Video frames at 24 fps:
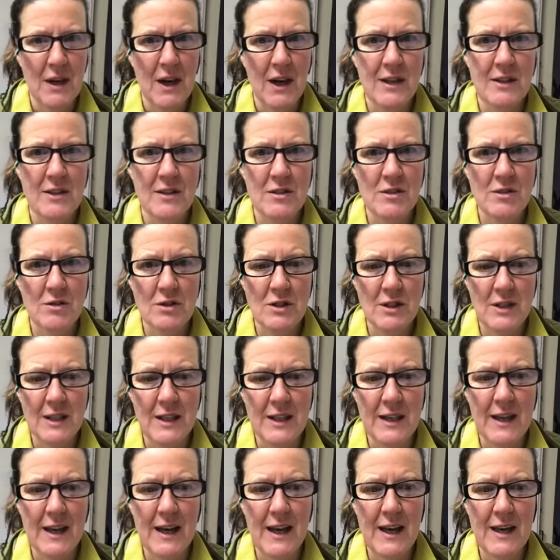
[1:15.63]
And
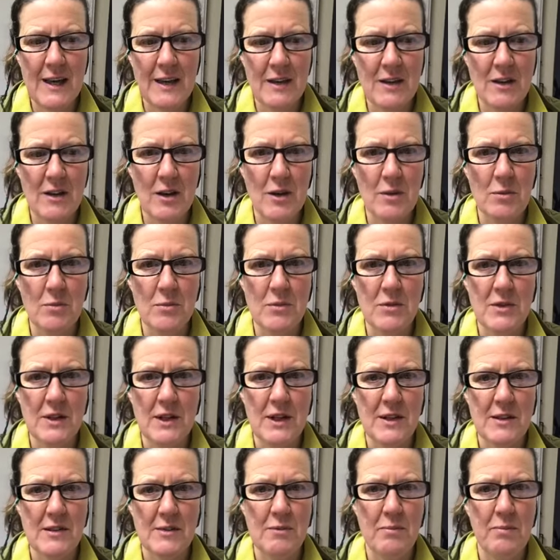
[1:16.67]
suddenly in comes
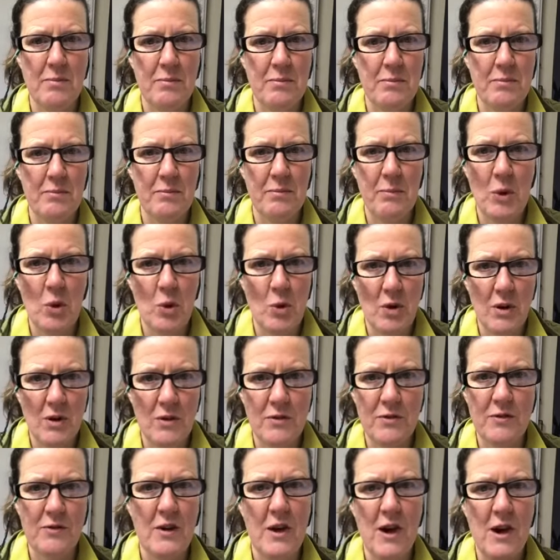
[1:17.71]
this ball of
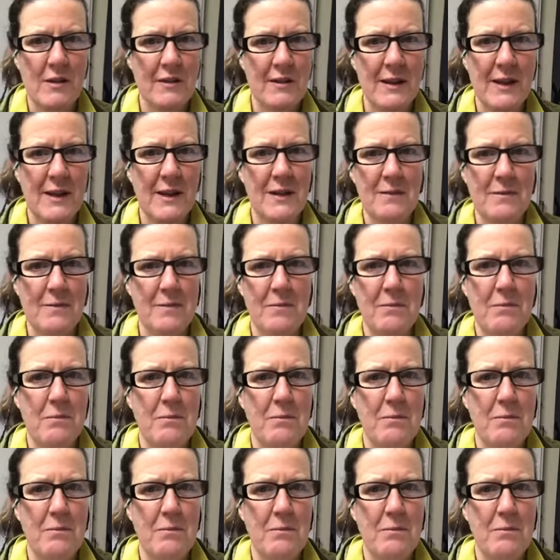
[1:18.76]
furry